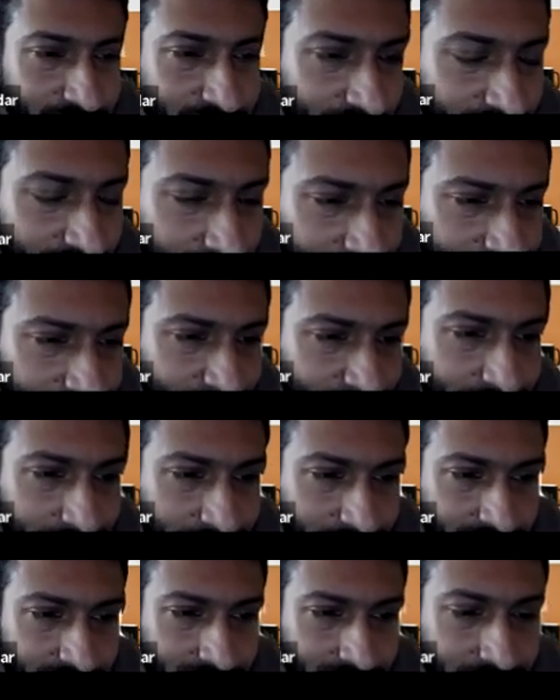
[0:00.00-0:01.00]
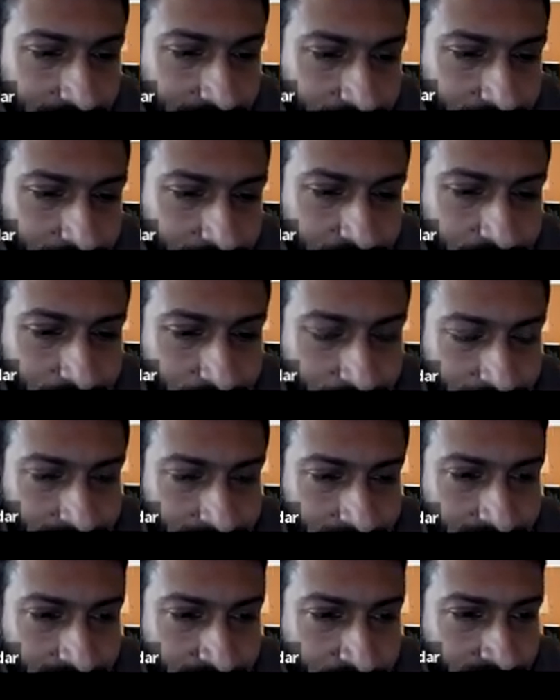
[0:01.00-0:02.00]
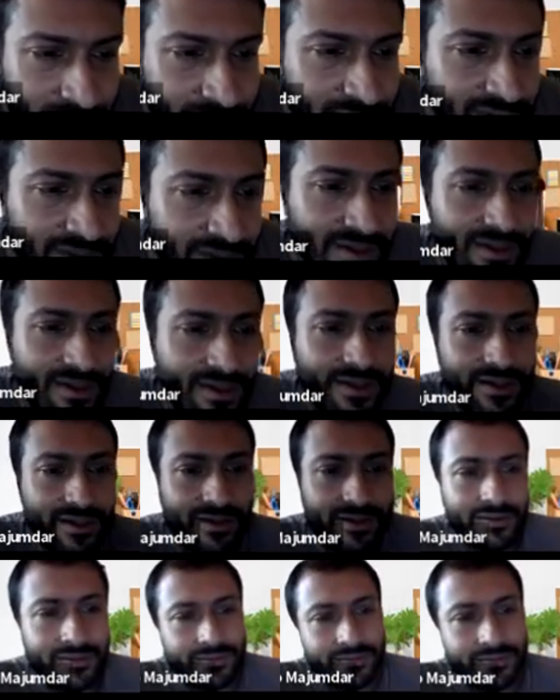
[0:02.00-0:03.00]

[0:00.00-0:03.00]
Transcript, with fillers: what I remember about pi anyway uh,